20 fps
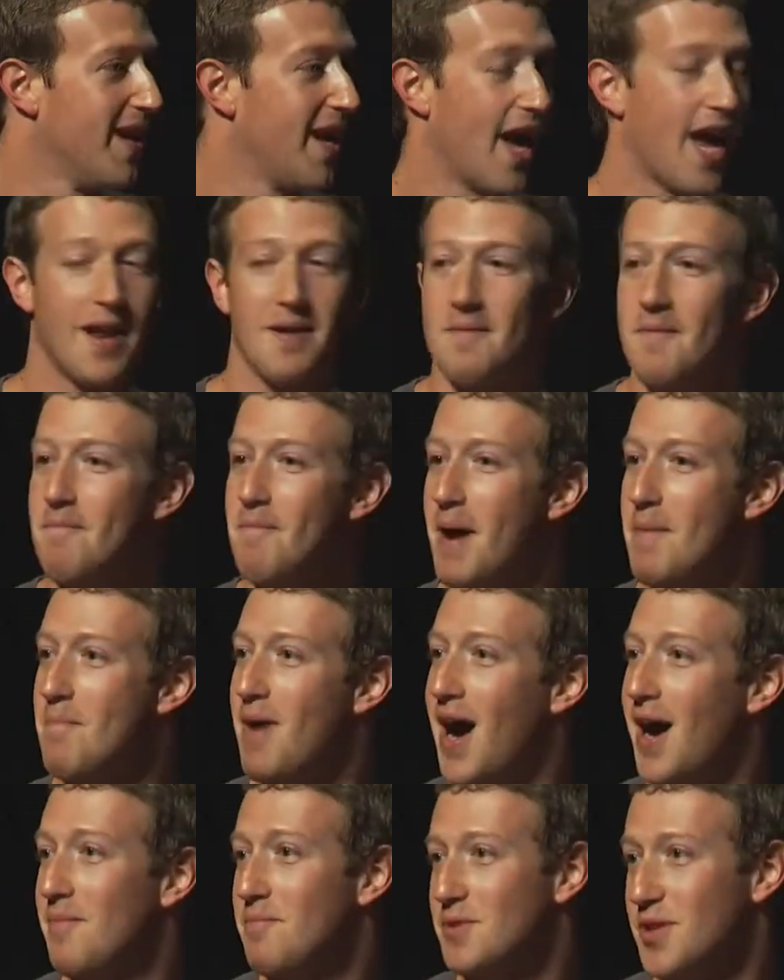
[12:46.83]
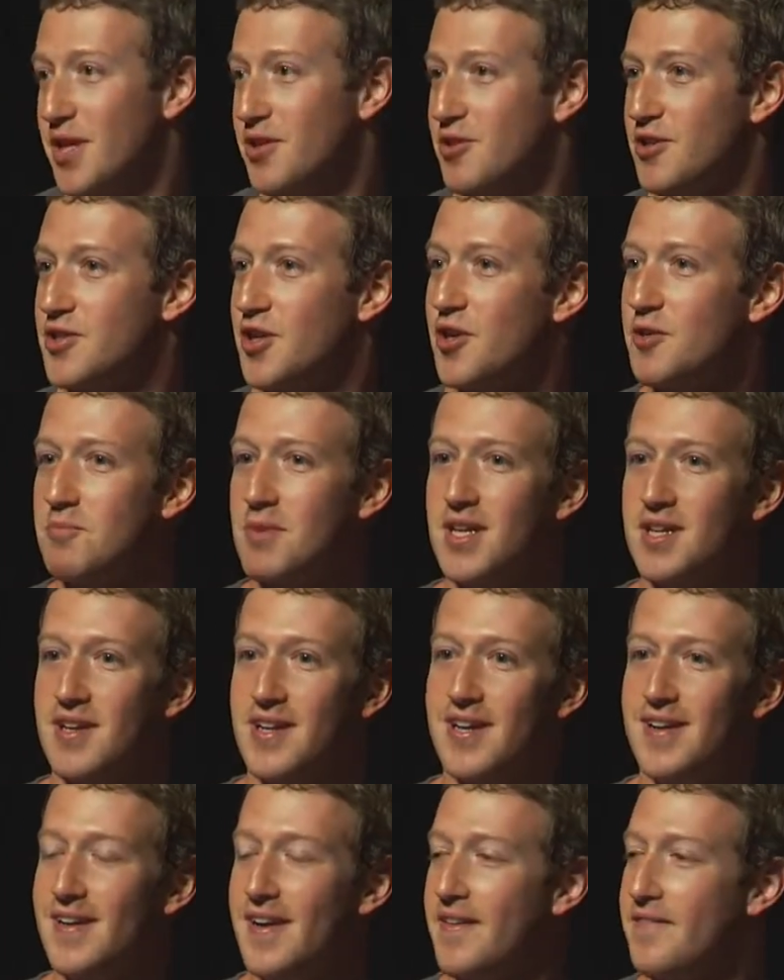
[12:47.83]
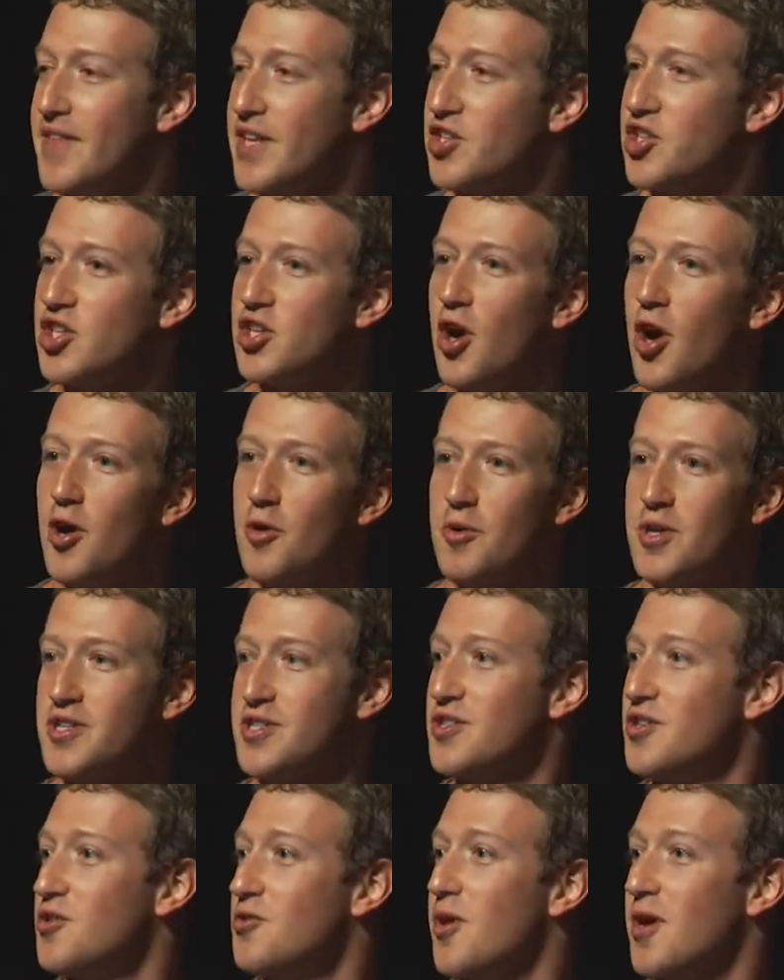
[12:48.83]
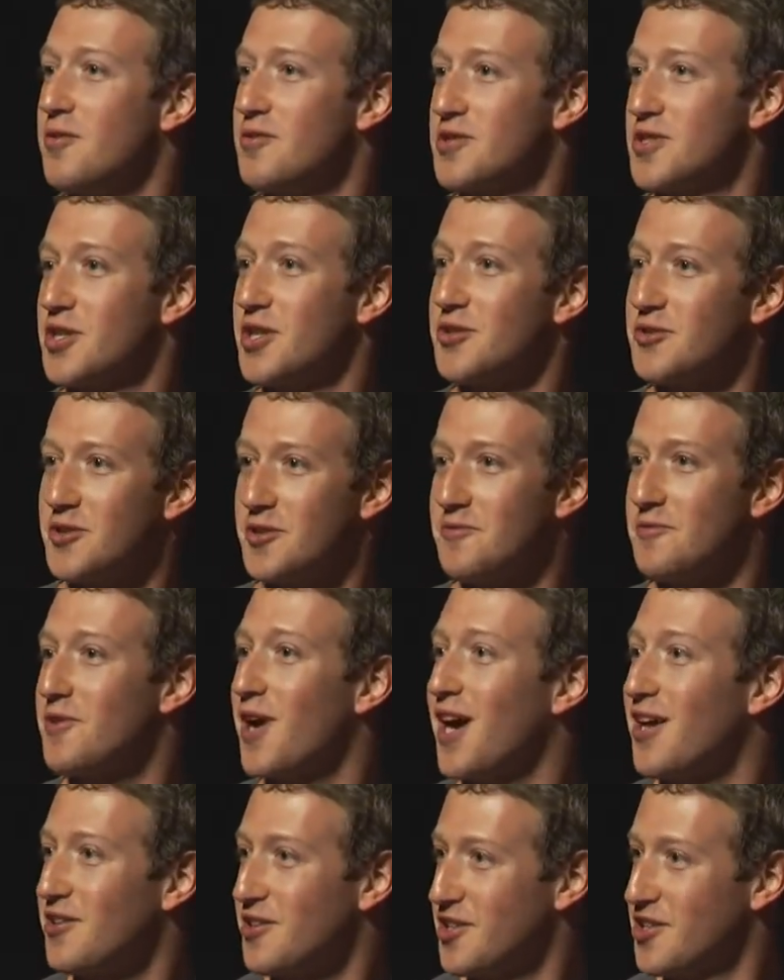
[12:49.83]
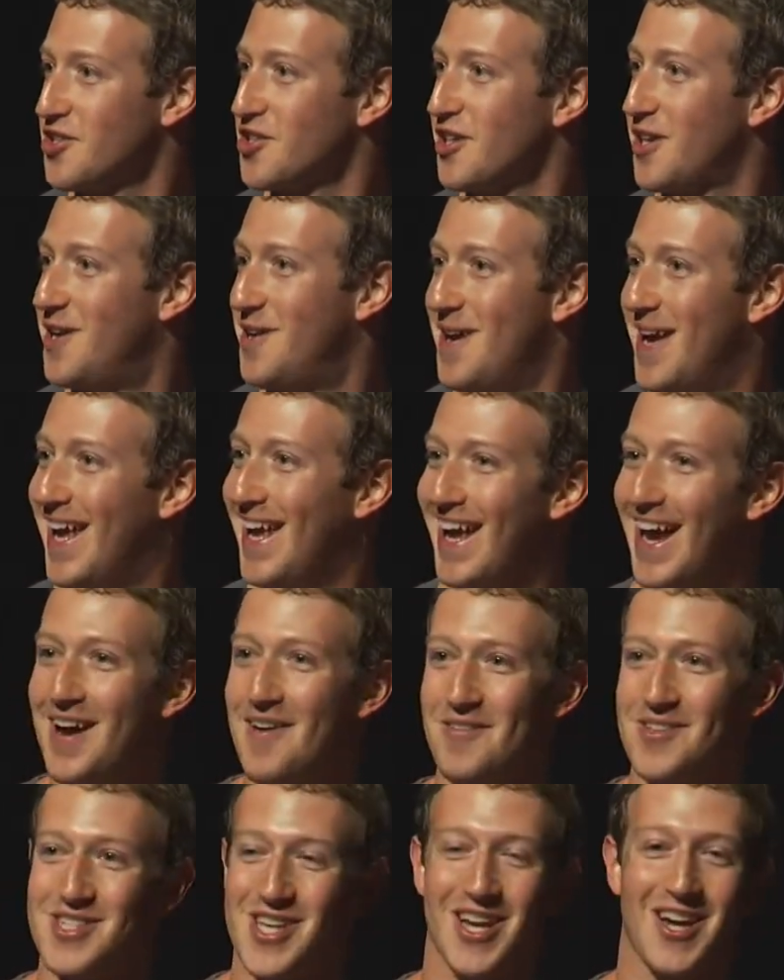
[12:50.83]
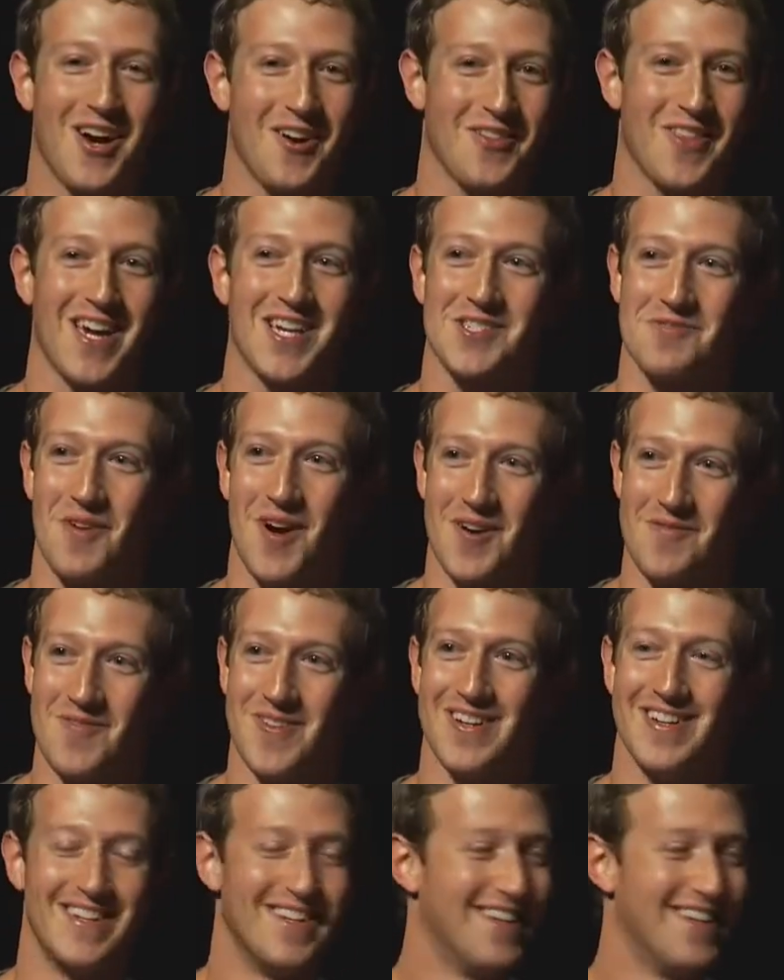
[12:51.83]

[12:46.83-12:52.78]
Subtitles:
And my mom later told me that she always knew I was going to leave college. I was like, oh, thanks, Mom.